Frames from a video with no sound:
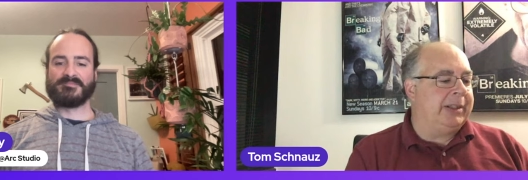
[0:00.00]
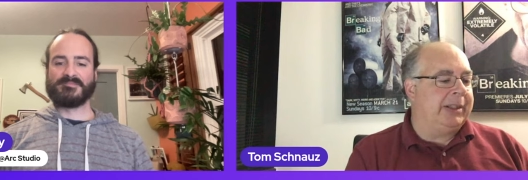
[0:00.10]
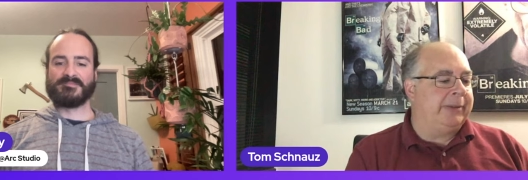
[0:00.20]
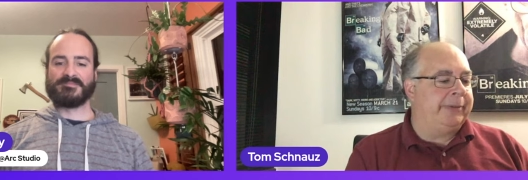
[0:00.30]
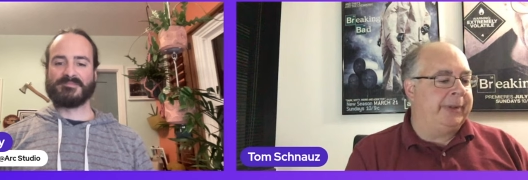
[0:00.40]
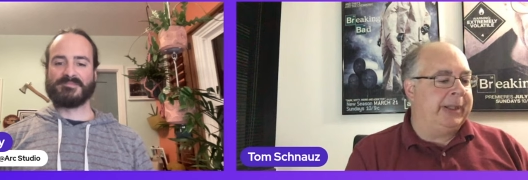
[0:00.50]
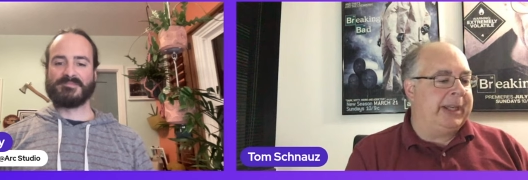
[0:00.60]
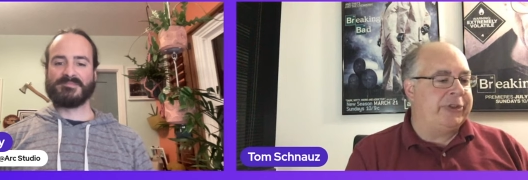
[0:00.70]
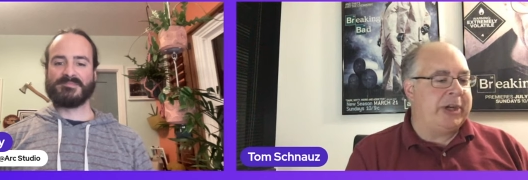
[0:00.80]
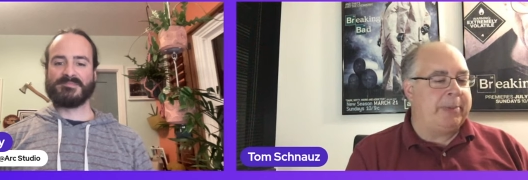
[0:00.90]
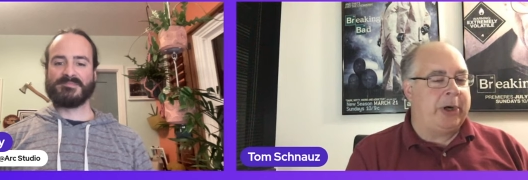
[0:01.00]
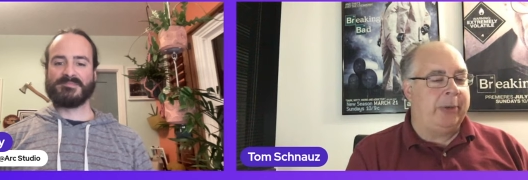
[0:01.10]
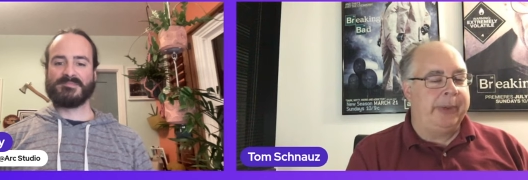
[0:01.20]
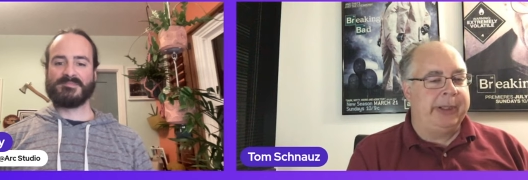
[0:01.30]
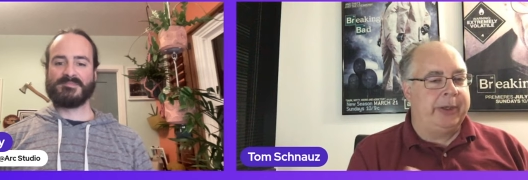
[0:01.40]
Speaker 1: of uh, S.J.
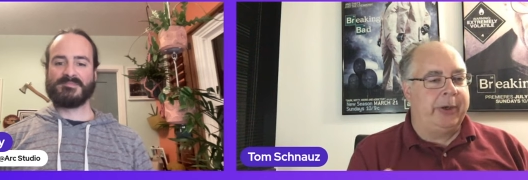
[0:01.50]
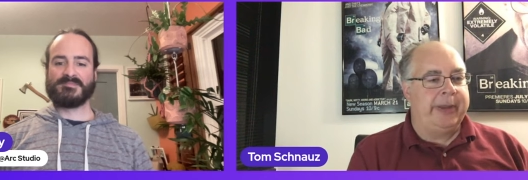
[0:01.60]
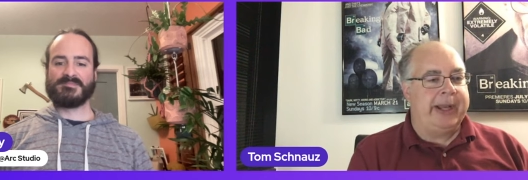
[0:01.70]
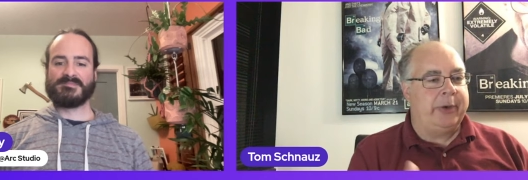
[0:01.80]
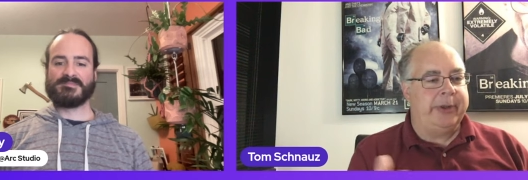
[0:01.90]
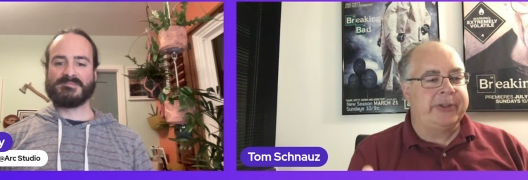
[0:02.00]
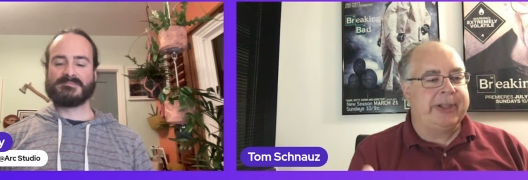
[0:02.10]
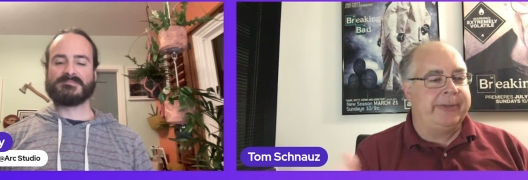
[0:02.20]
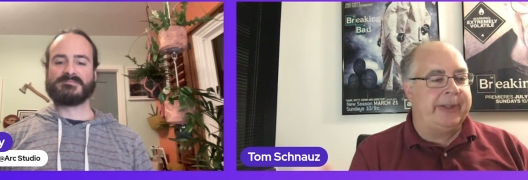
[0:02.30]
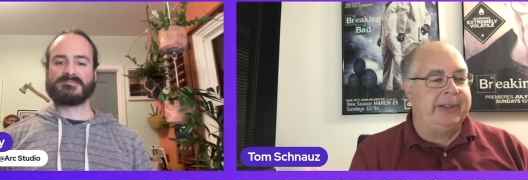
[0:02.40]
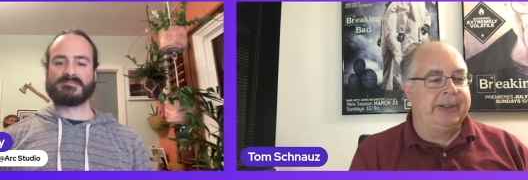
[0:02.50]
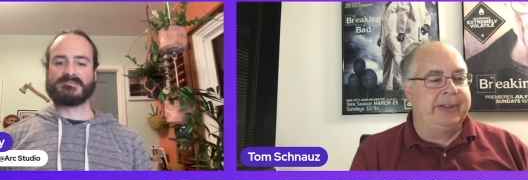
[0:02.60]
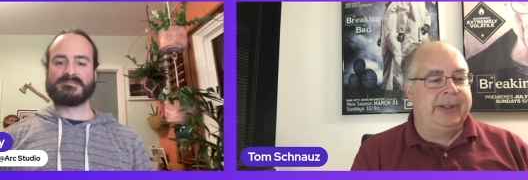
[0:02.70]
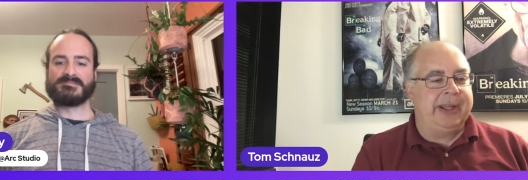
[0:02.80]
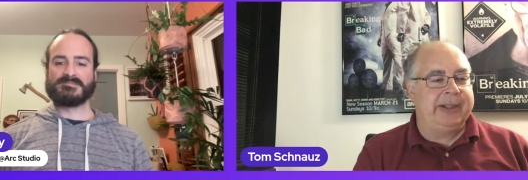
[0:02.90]
Perelman and all that, all the stuff that
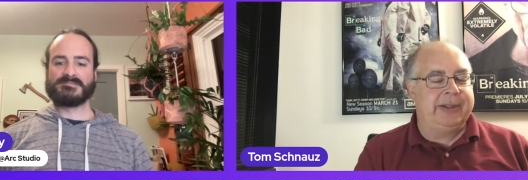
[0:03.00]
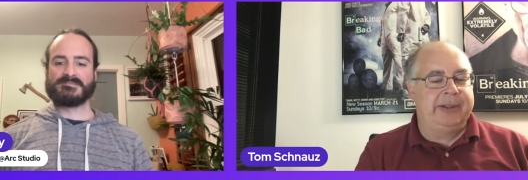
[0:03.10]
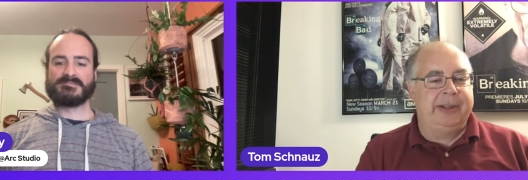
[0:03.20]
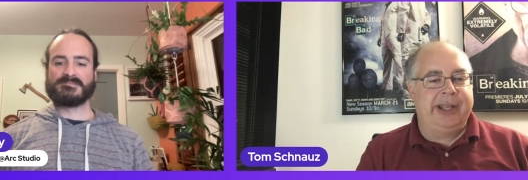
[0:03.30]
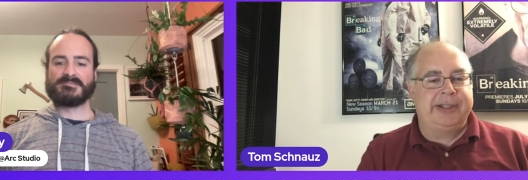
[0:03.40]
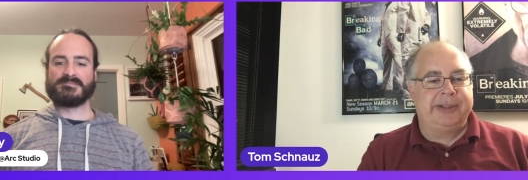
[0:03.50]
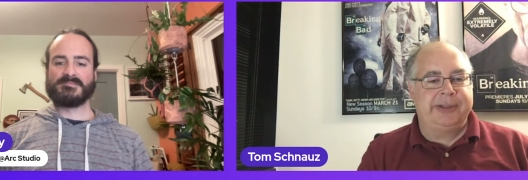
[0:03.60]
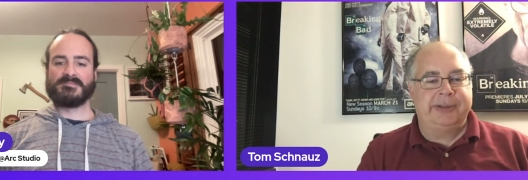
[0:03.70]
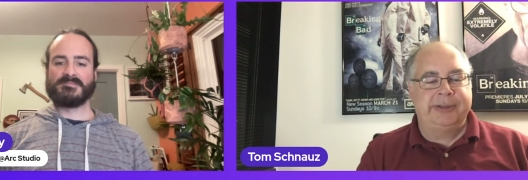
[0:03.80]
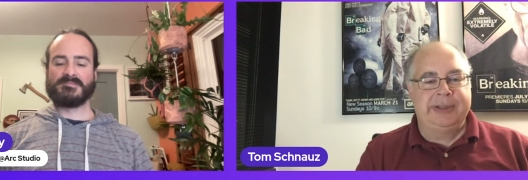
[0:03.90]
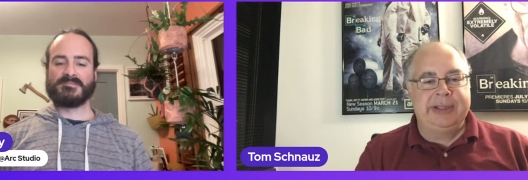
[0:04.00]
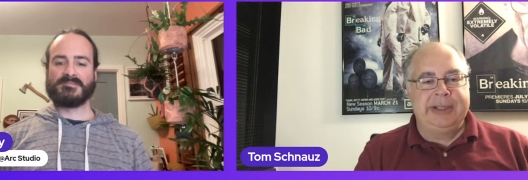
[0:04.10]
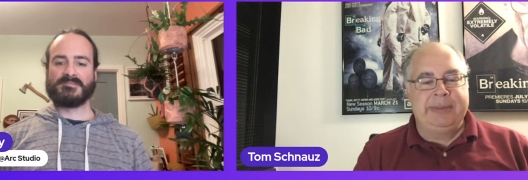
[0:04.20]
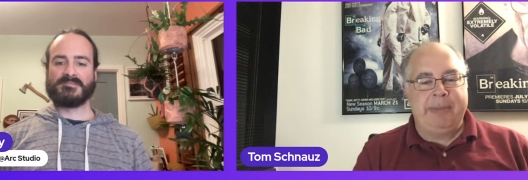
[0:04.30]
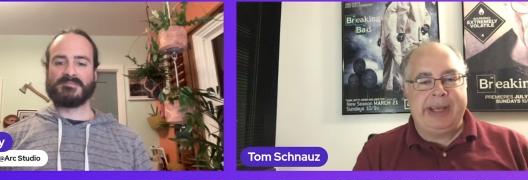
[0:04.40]
that led to
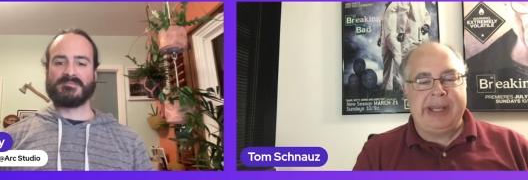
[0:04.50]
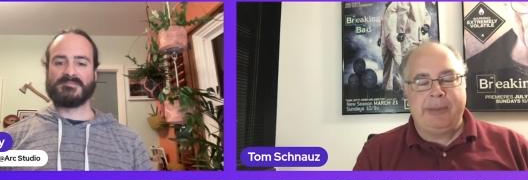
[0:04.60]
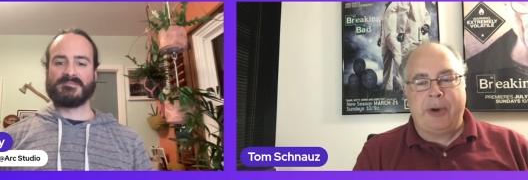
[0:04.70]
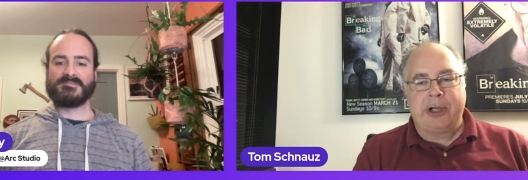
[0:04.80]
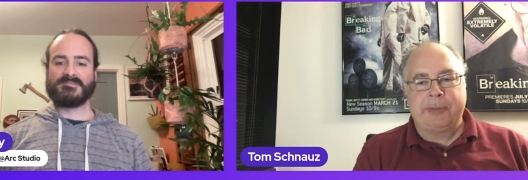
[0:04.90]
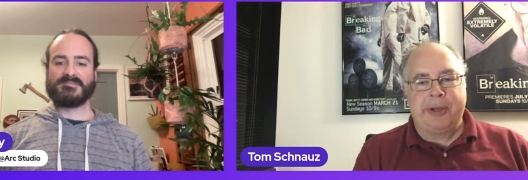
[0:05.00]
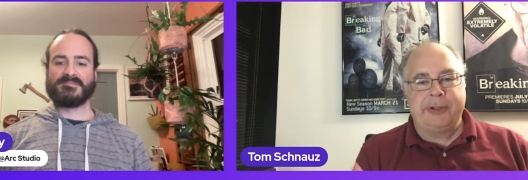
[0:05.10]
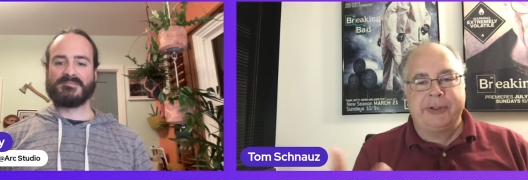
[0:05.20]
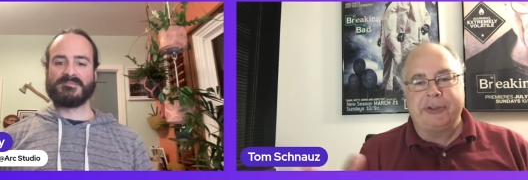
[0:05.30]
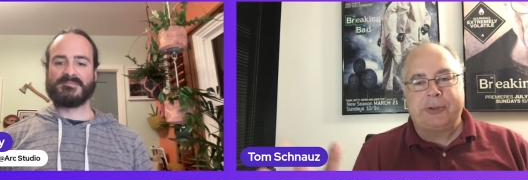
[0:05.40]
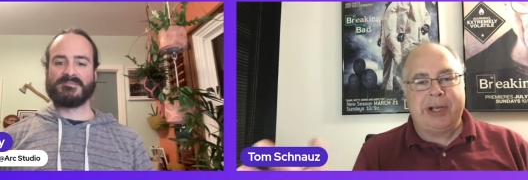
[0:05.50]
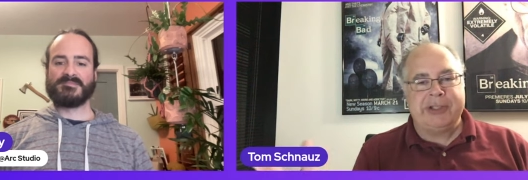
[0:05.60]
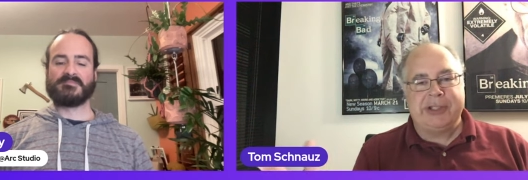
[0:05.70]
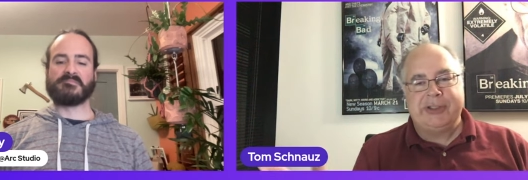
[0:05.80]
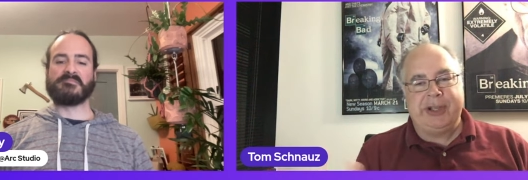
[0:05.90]
making the Marx Brothers as
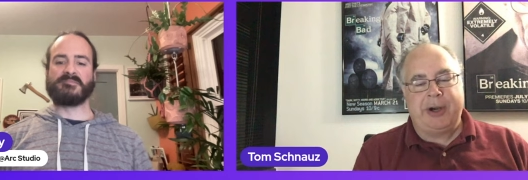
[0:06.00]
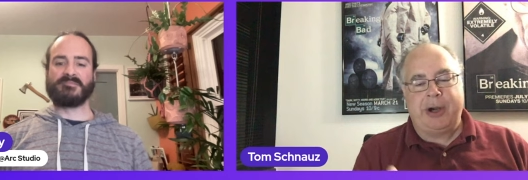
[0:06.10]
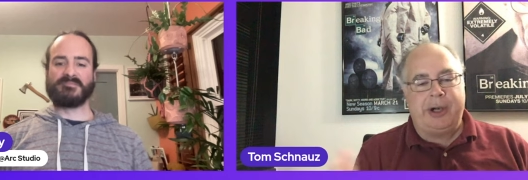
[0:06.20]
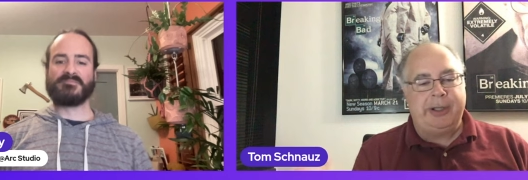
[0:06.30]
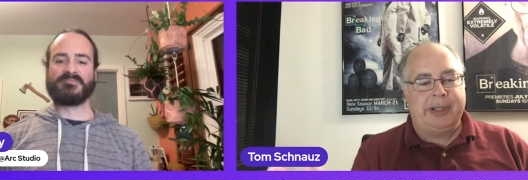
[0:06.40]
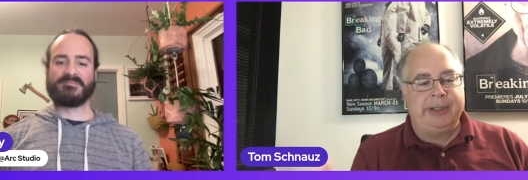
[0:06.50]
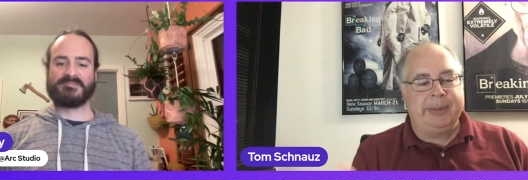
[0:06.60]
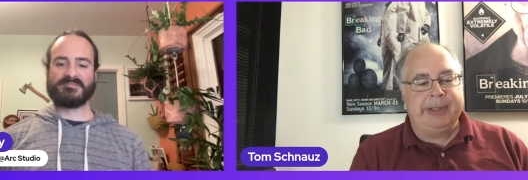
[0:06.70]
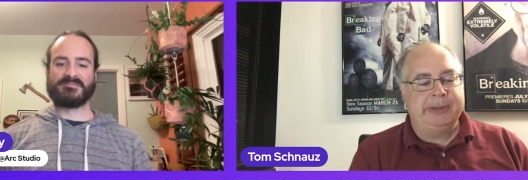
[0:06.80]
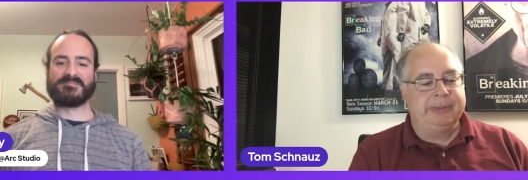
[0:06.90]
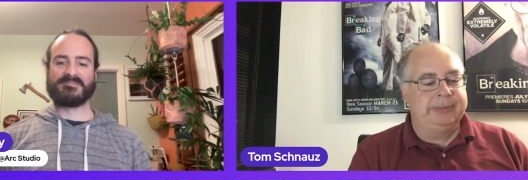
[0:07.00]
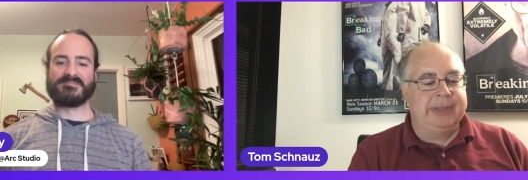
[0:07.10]
crazy as they are. That I mean,